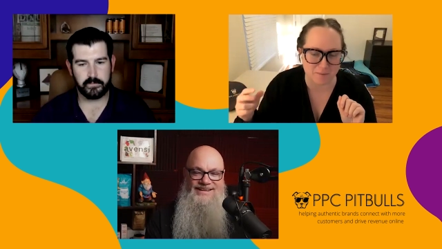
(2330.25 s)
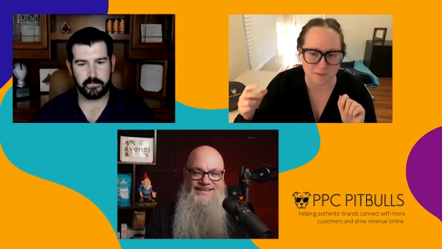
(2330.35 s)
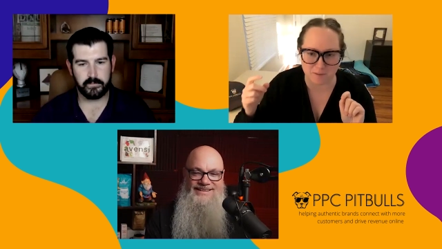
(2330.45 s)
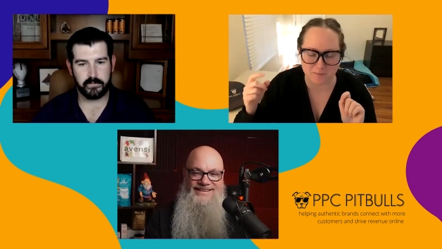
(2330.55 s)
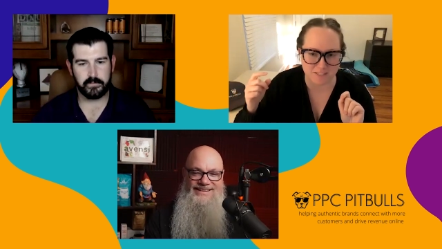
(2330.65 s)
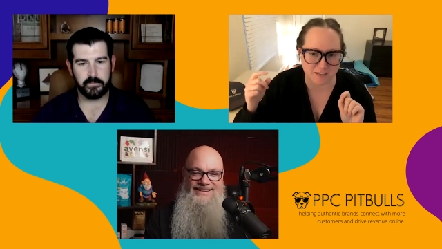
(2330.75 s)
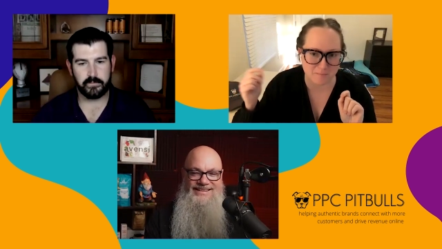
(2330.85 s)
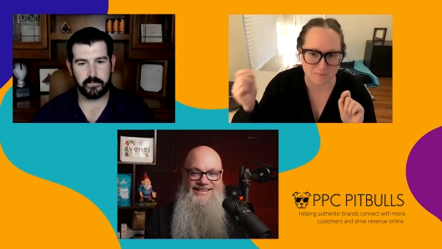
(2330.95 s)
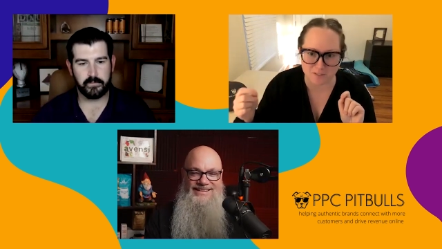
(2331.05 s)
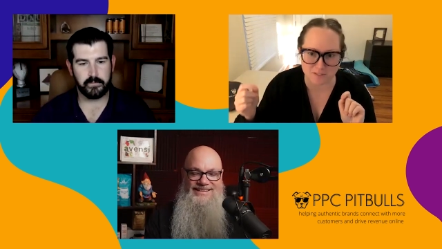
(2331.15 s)
Speaker 1: maybe it was like
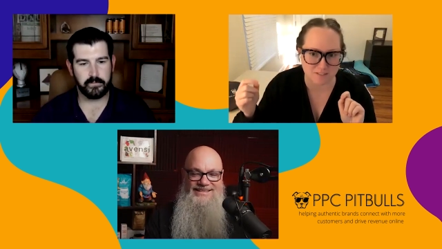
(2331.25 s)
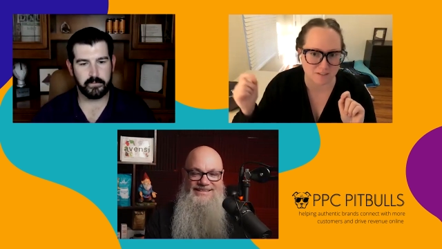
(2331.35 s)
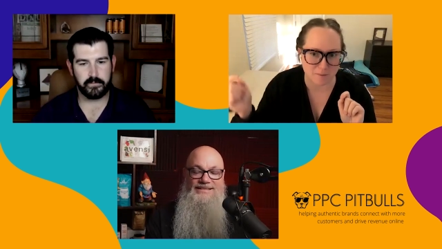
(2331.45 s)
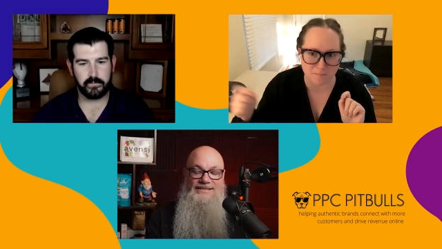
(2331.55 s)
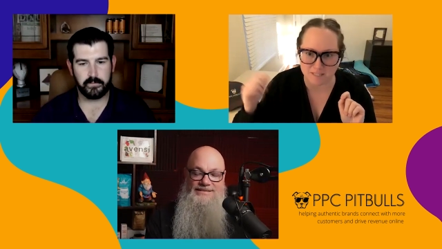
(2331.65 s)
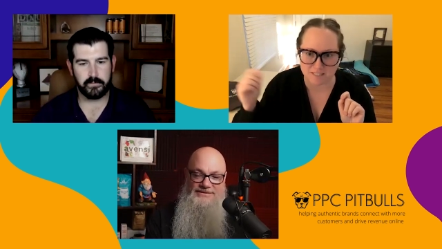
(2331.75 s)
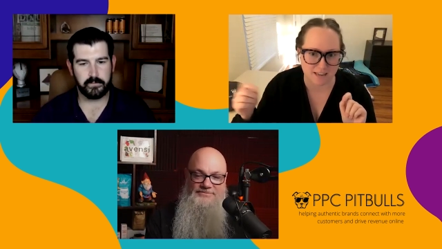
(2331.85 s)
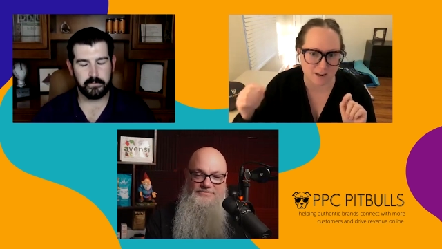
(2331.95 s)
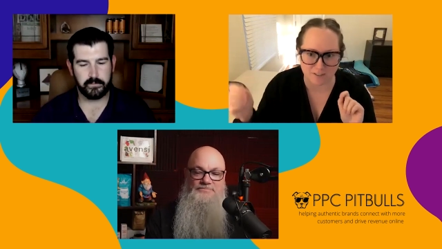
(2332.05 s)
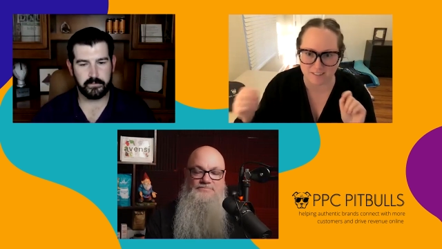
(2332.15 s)
a mis a
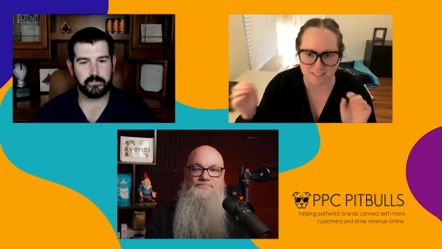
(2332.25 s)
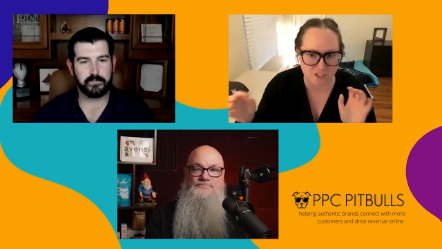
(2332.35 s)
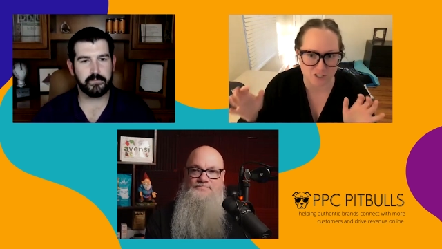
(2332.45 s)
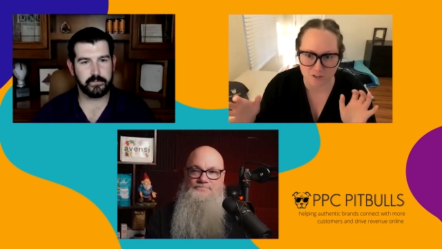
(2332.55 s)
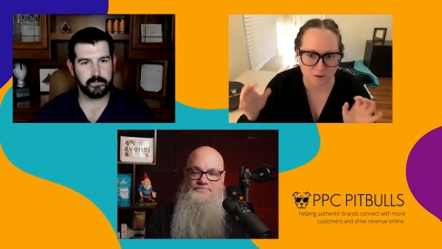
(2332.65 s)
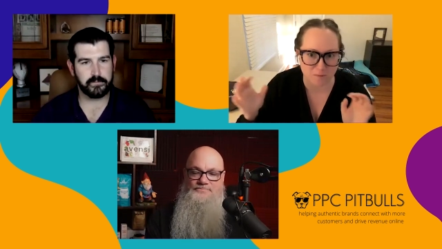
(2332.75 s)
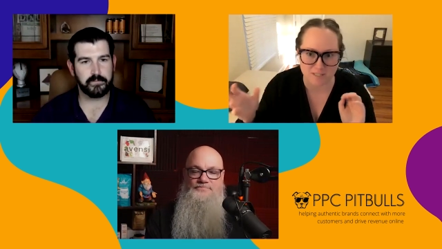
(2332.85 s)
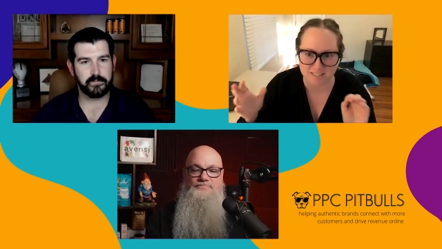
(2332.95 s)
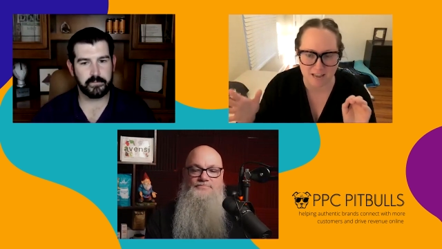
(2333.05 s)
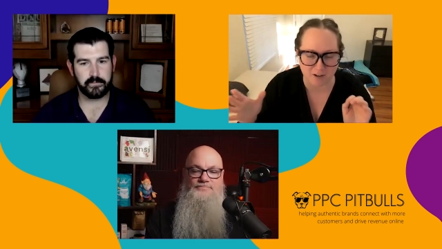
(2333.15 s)
miscalculation or a
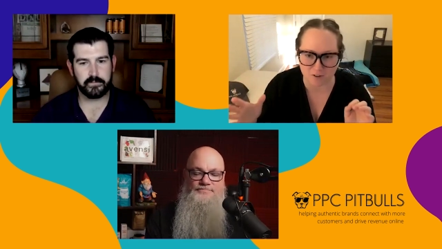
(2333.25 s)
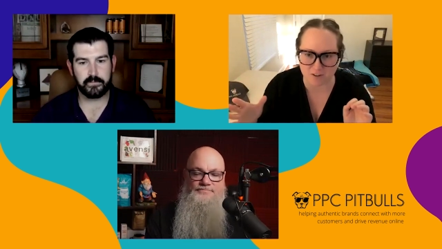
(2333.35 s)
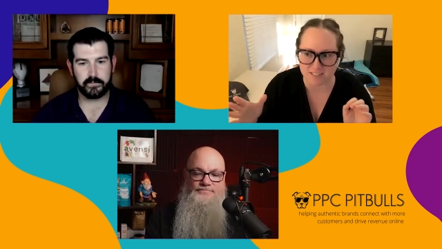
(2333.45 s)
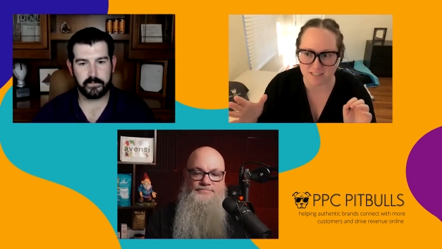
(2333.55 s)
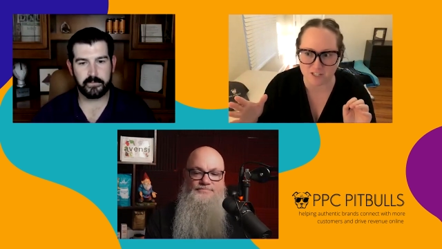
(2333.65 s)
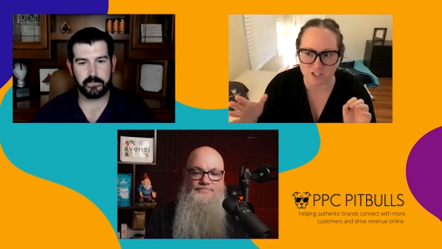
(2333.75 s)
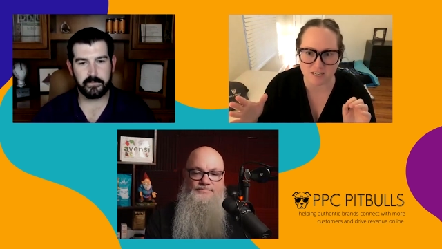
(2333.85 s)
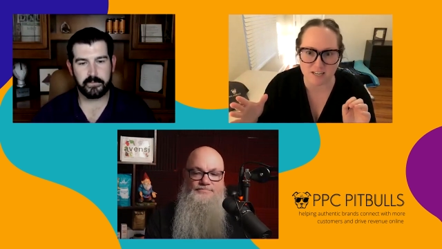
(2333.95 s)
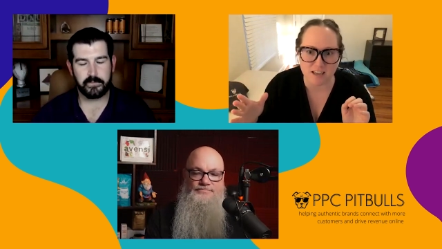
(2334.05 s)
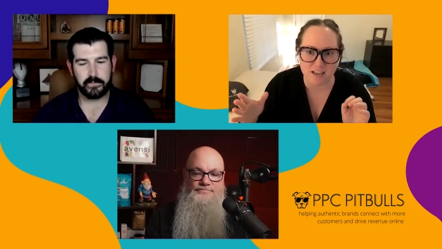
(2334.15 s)

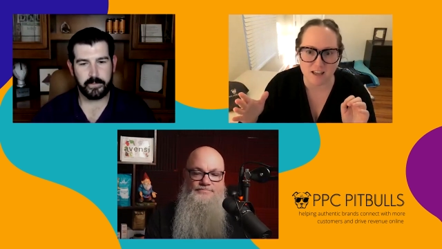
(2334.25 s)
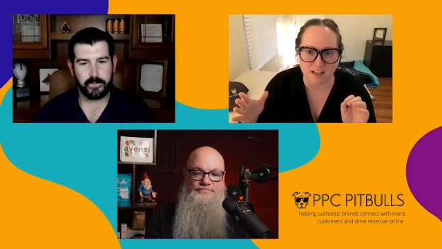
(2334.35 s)
miscategorization,